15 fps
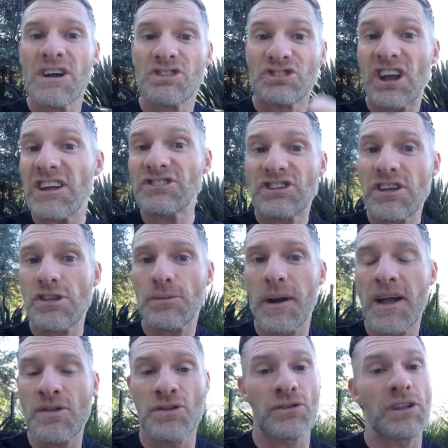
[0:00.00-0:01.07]
change things
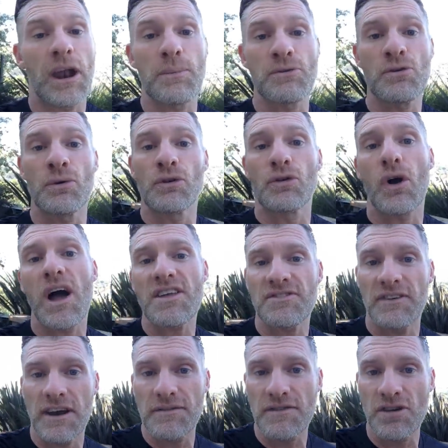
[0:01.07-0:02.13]
around so that I was doing
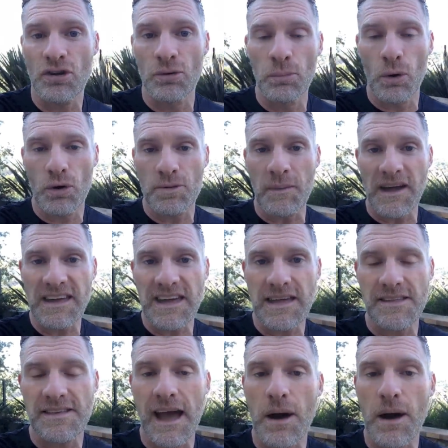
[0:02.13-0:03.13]
CrossFit every single morning with my kids,